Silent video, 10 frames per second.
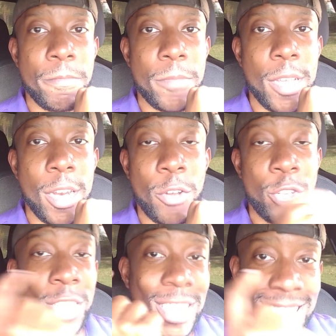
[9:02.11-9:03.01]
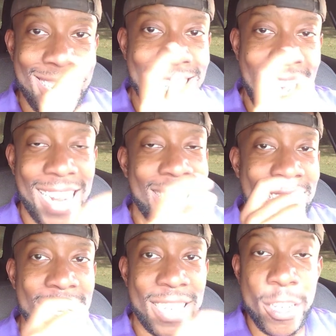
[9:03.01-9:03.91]
You know, you're just not going to
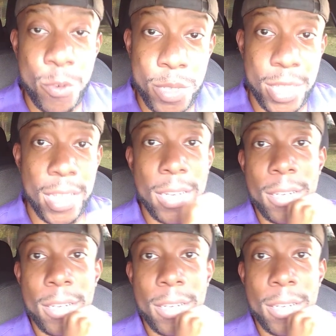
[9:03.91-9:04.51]
deal with it.